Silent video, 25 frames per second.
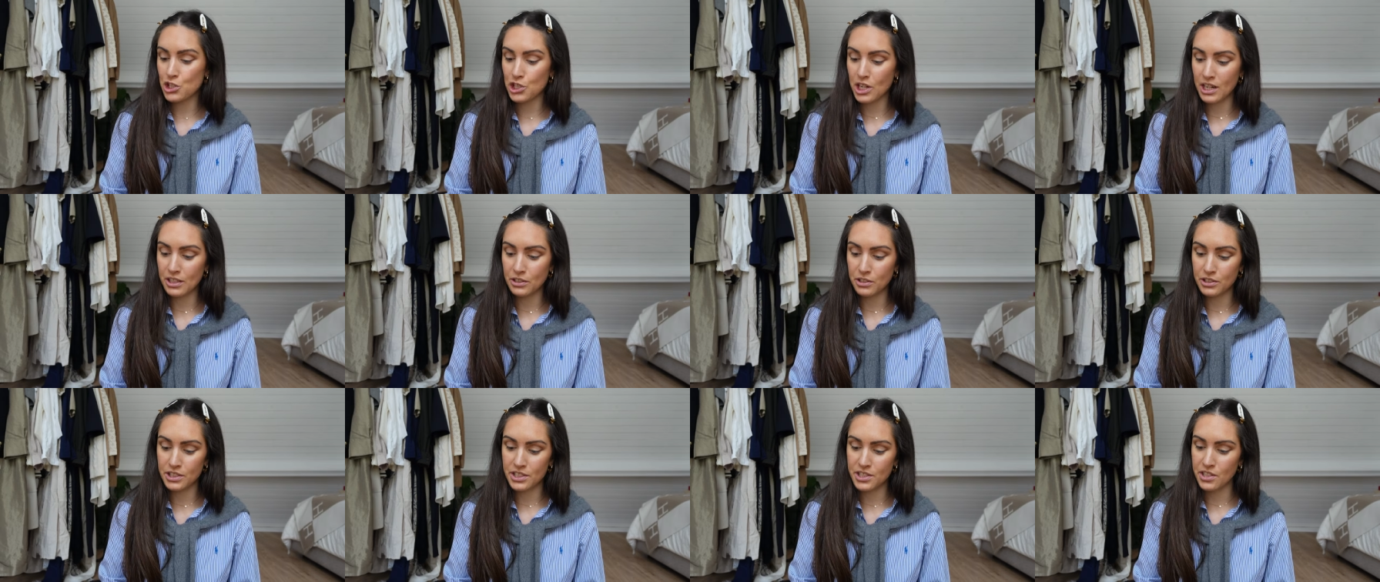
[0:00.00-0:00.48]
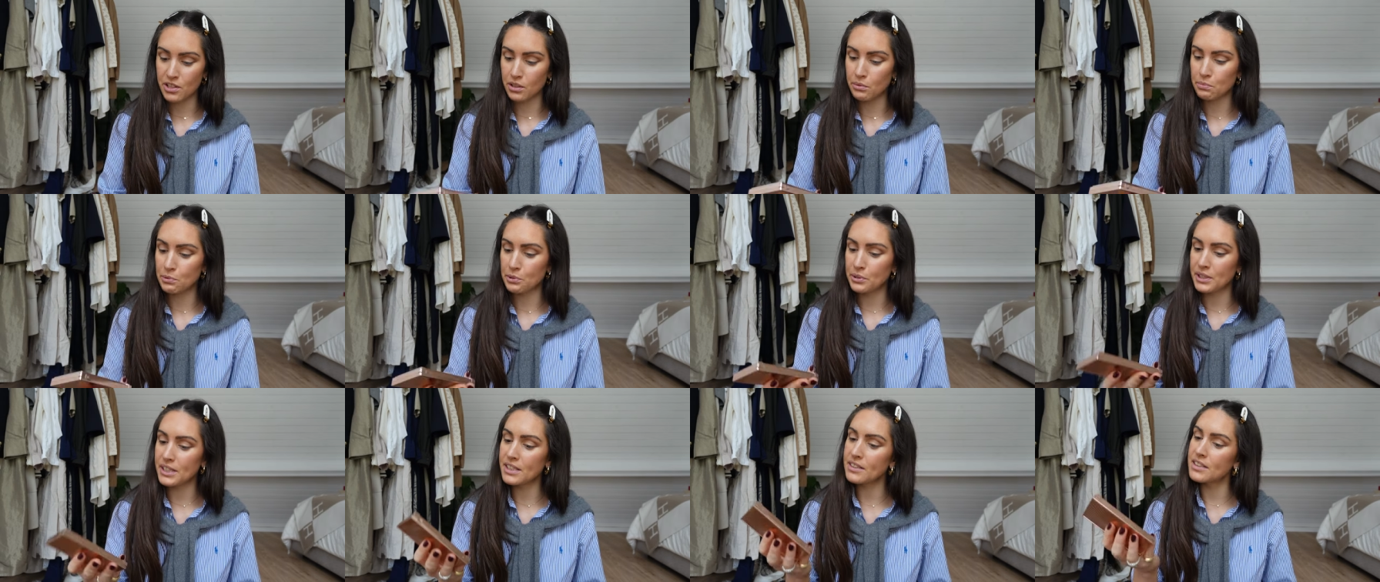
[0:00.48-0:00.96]
Charlotte
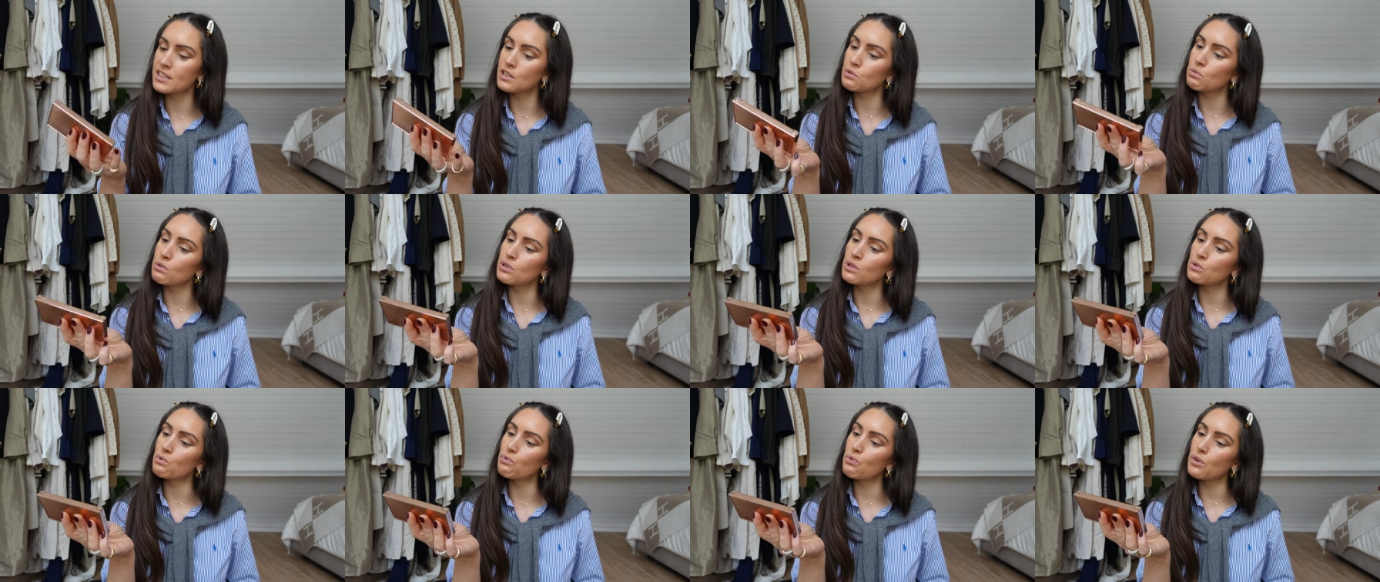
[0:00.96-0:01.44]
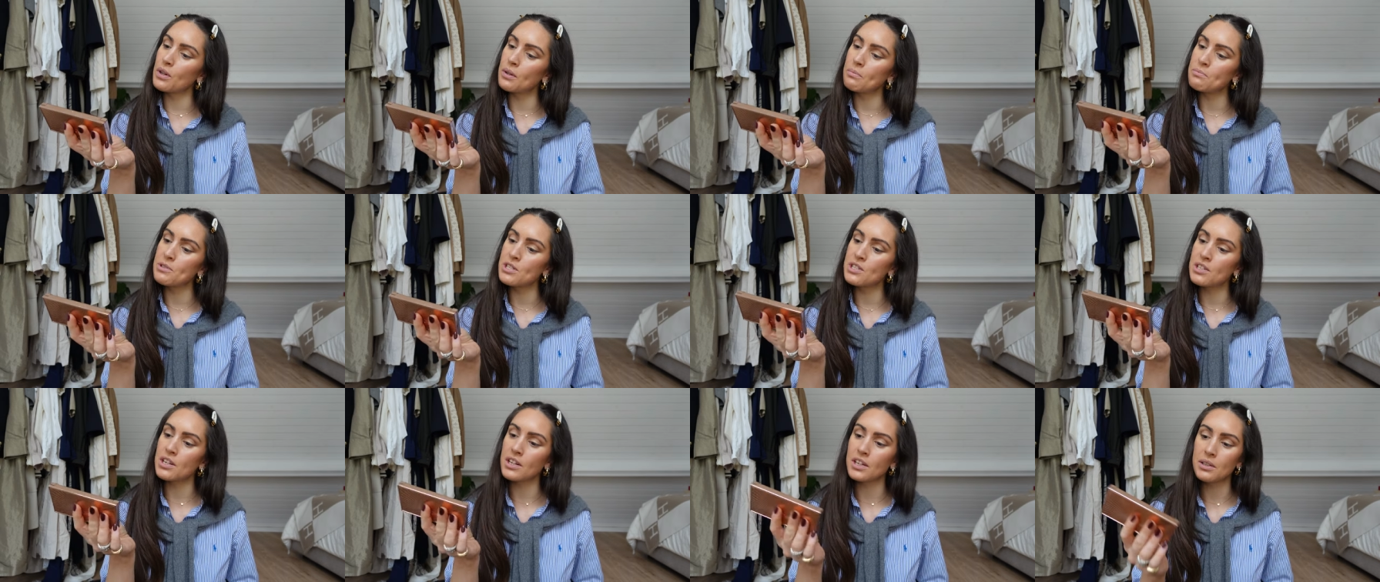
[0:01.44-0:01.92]
Tilbury. This one's Film
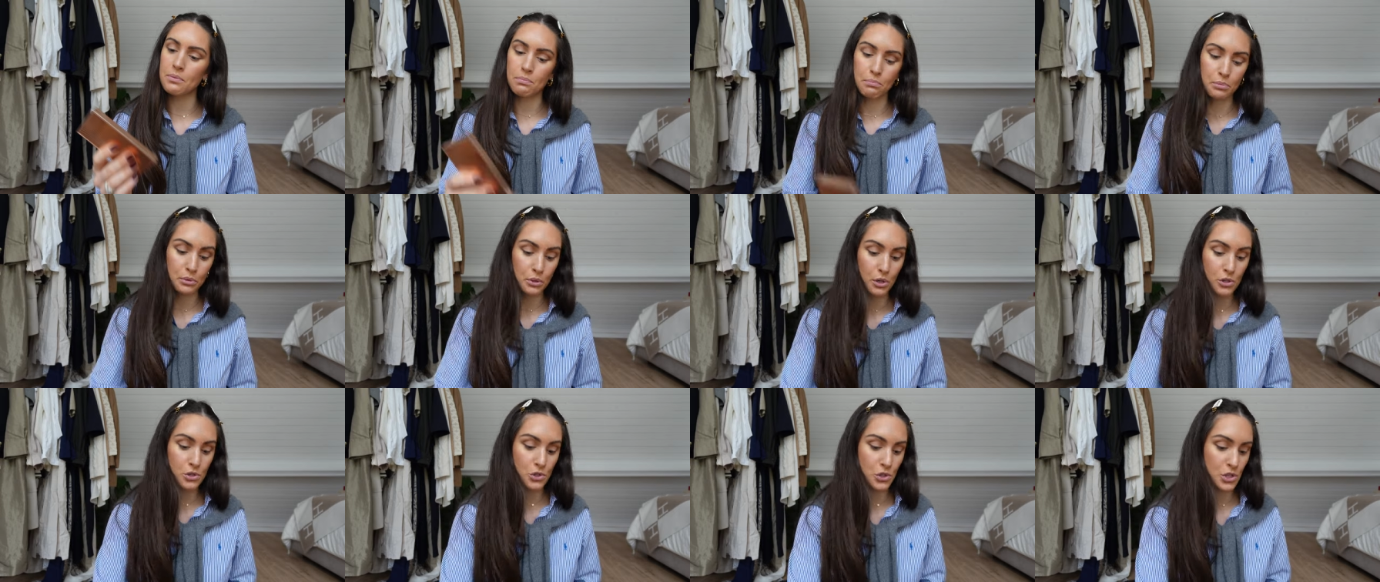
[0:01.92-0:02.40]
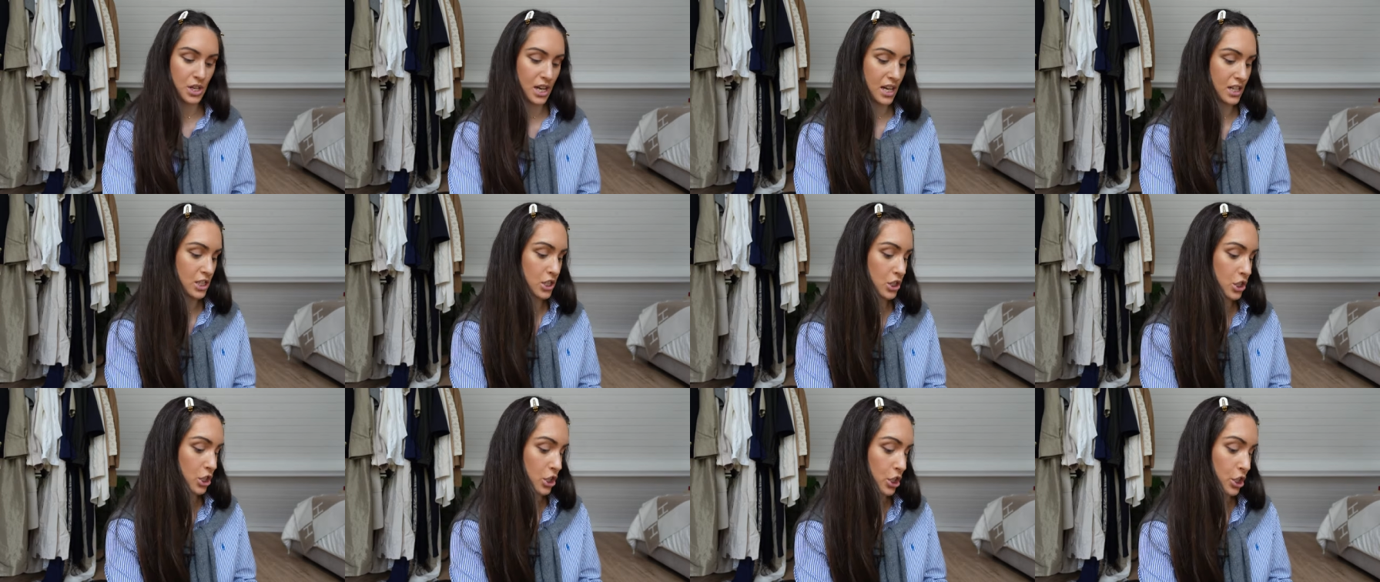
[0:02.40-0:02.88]
Star Bronze
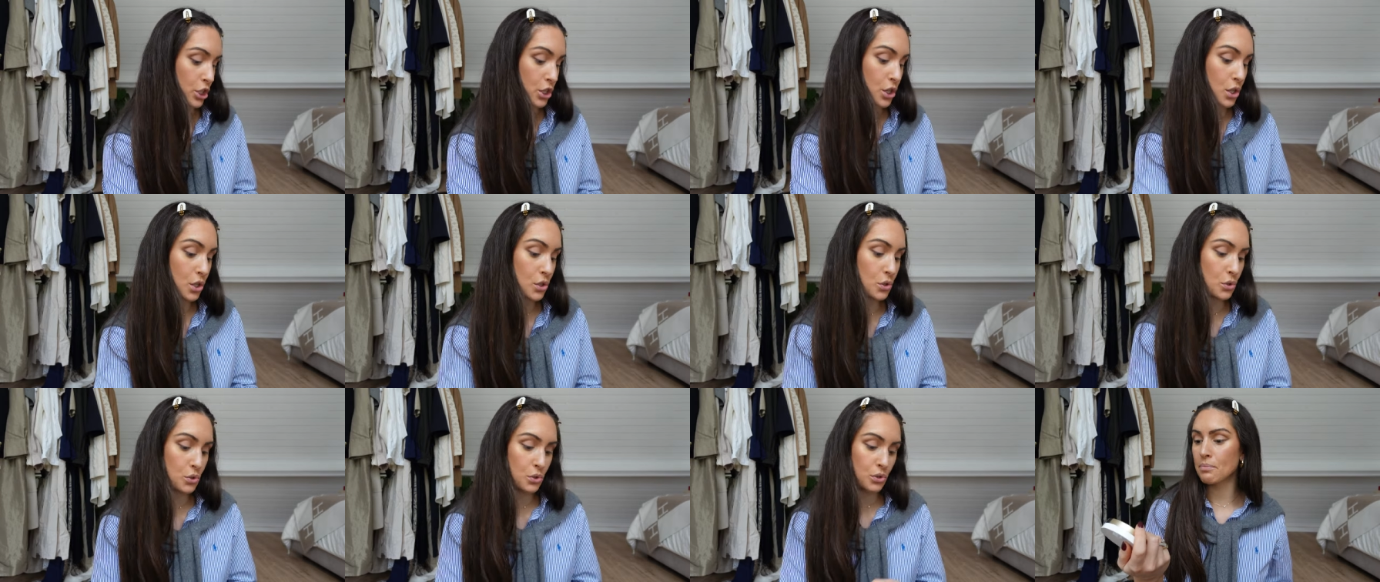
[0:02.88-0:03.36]
and Glow.